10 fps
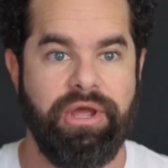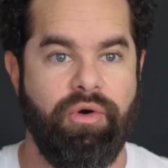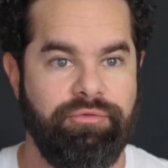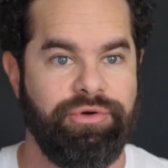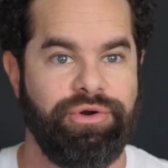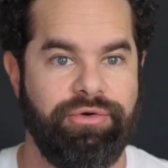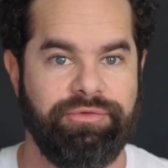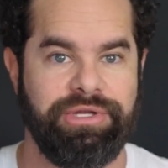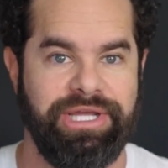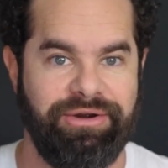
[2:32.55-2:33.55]
over and
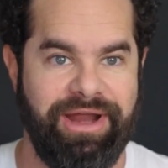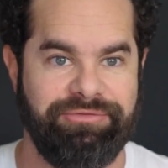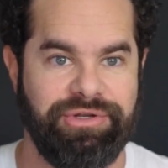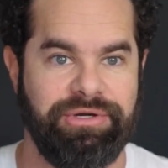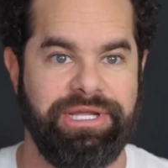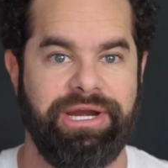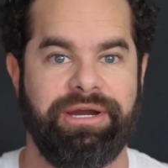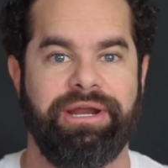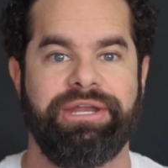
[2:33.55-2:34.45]
over, year after year,